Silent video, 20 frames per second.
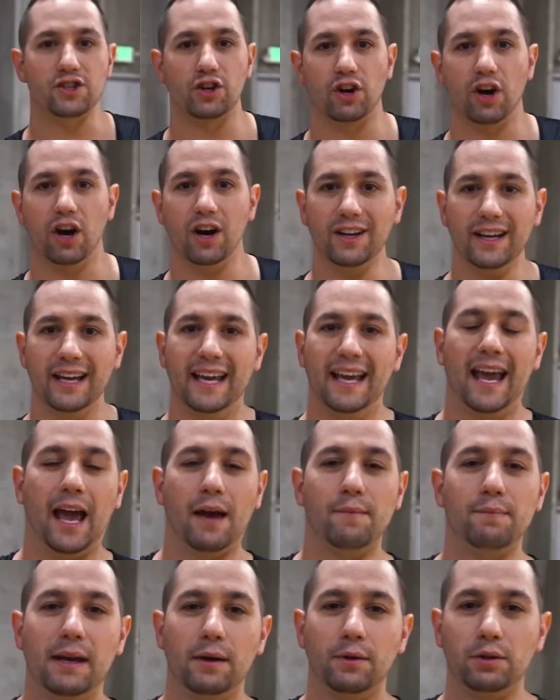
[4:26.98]
your arc
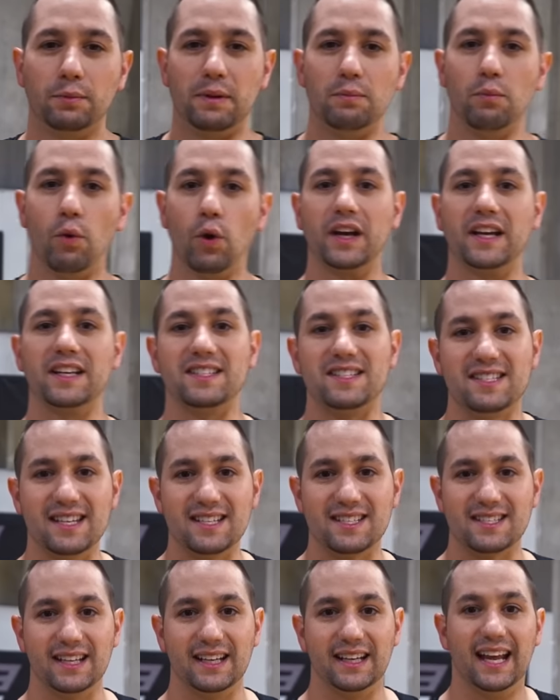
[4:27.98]
and be able to be more
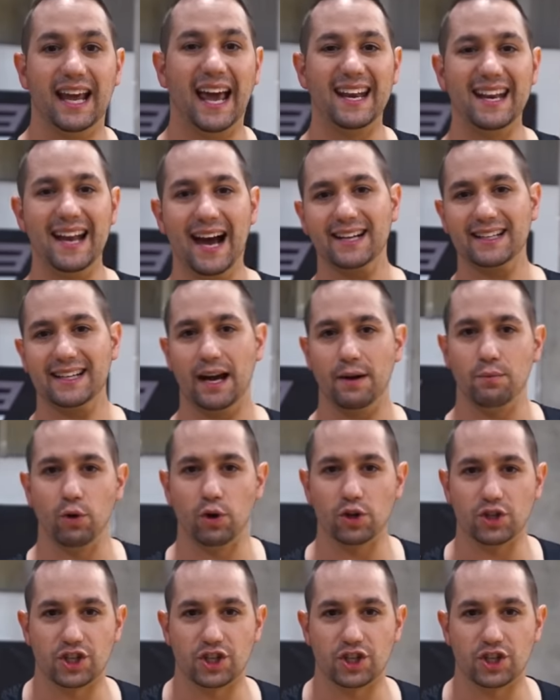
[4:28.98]
consistent and knock down more